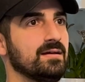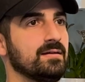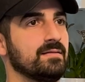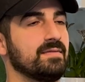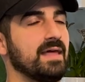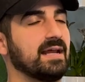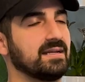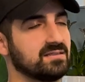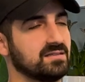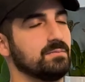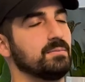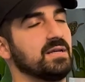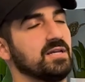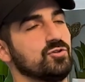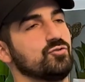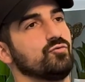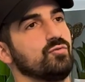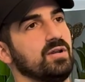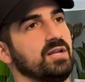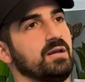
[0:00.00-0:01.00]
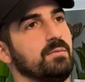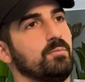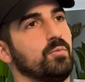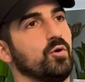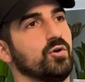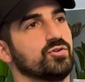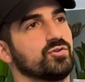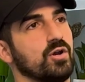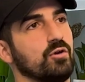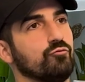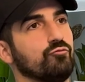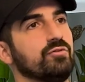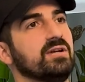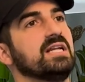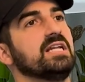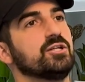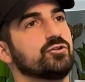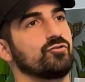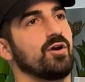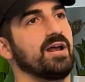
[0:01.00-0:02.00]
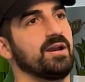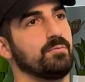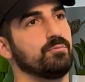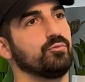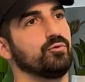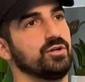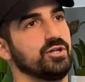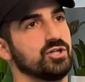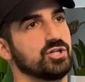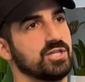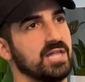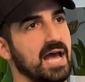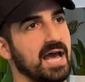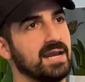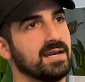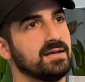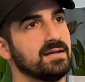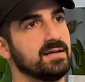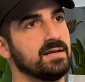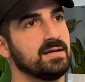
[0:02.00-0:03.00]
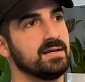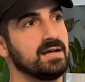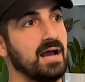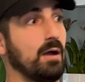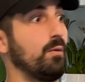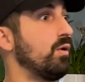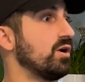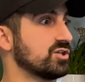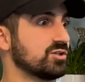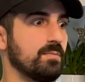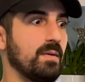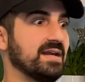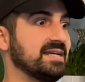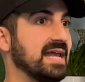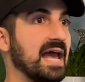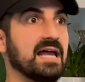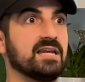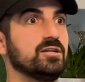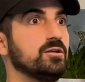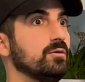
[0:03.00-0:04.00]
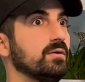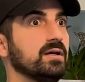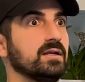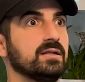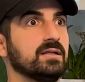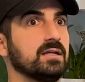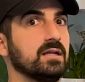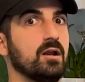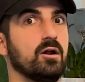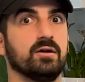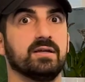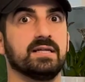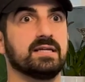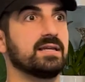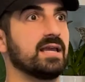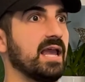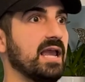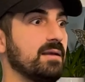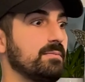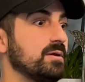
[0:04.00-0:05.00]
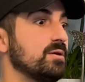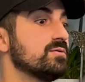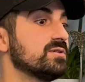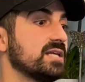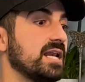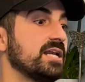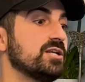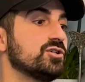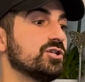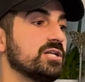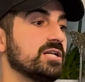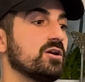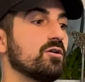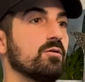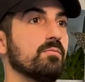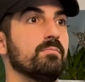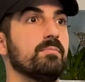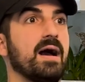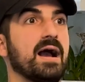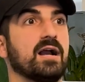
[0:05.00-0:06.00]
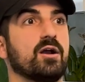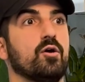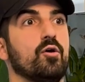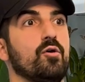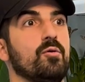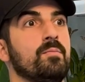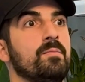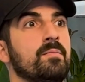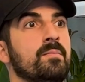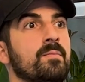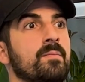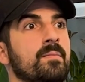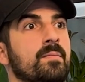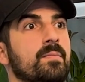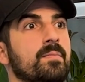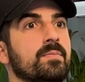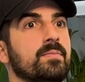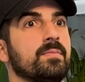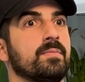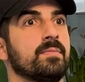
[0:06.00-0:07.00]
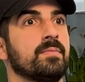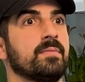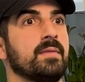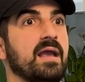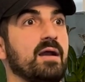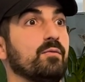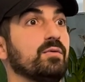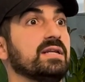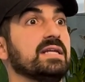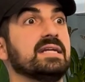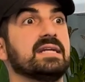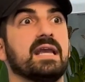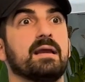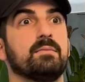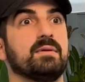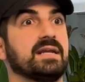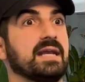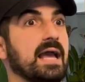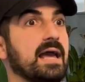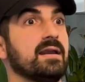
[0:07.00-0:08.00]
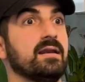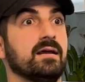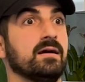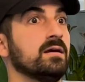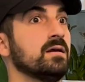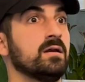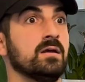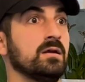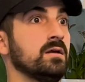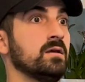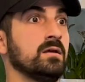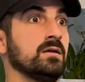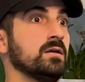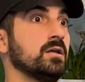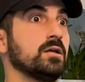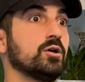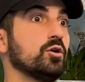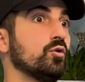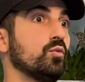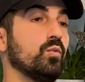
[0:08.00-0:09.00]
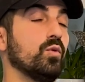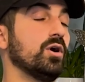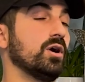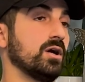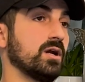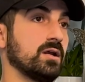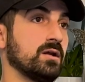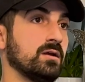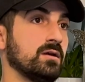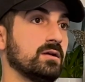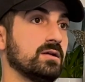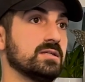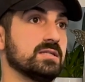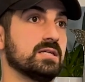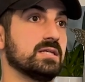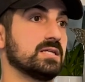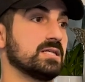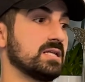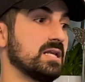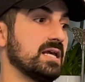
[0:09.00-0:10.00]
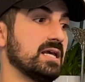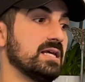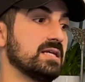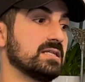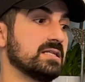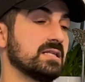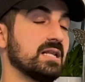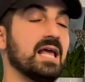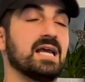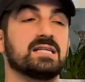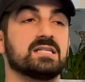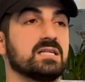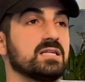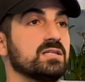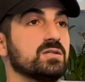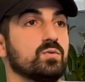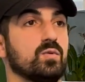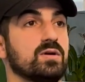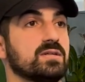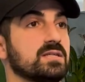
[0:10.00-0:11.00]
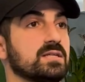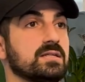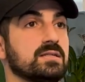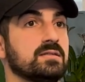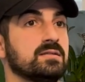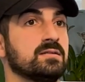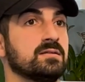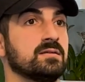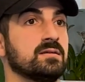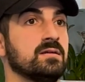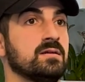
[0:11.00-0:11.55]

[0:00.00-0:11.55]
that to me is really important. So I really try to preach that. I watched my dad do it. He was an engineer back home. And when he came to Canada, he couldn't work because his license wasn't